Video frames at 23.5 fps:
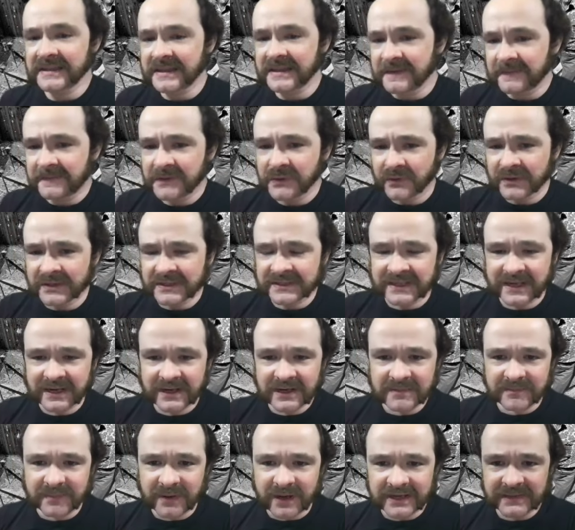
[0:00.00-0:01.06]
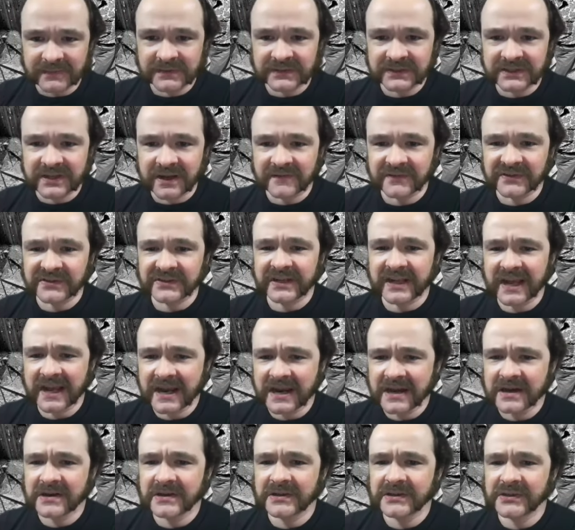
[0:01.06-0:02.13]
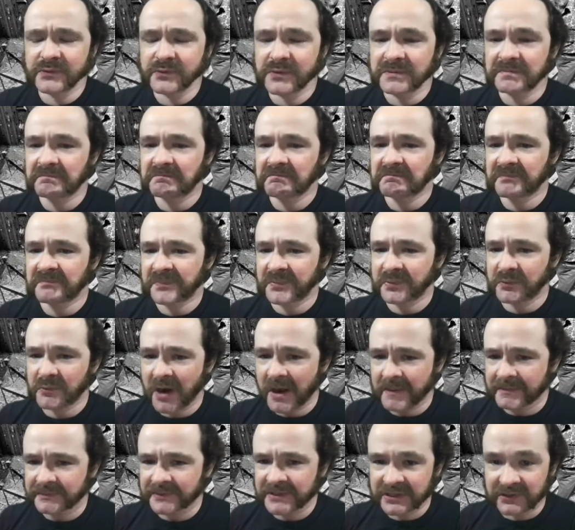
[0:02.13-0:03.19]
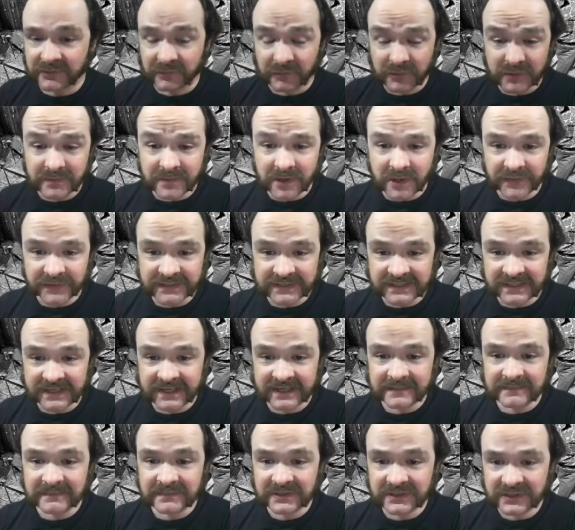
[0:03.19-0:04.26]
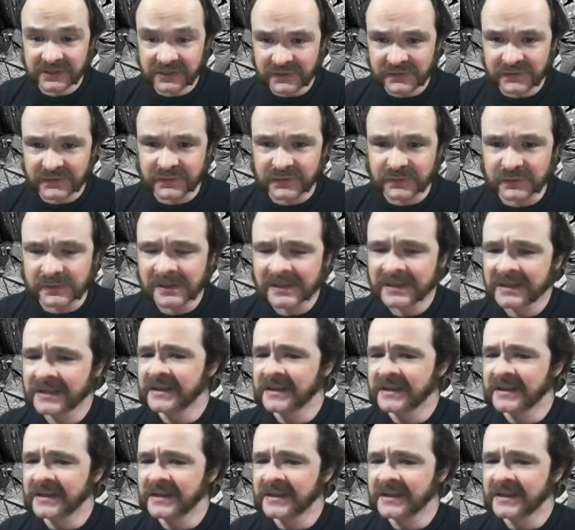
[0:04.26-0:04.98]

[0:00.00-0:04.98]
if your entire body was covered in hair, you would probably groom all the time too.